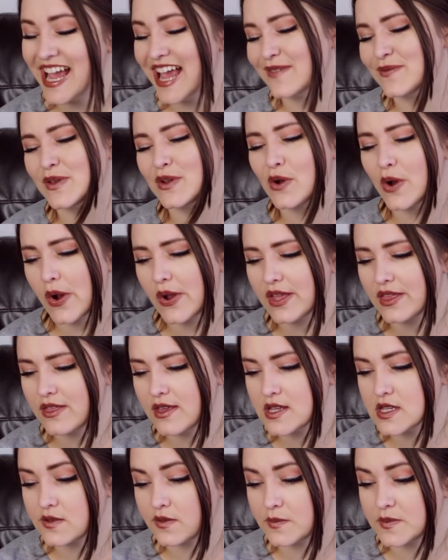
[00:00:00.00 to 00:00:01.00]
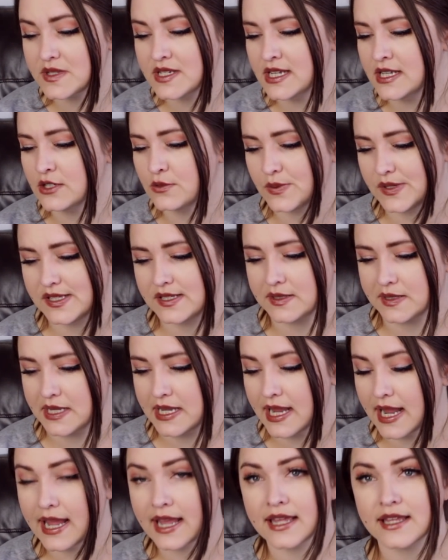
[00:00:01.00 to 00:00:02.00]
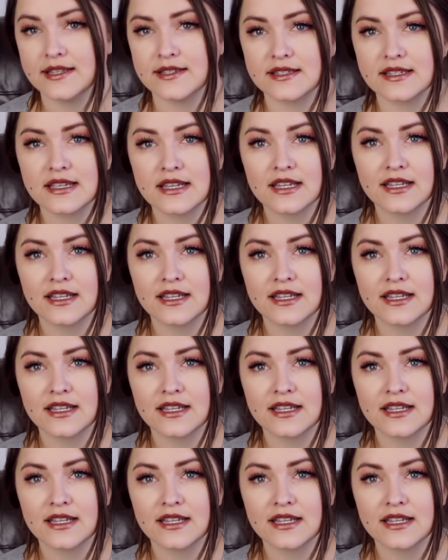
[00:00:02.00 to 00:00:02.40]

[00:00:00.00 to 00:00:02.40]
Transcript: I've been growing things from seeds recently, and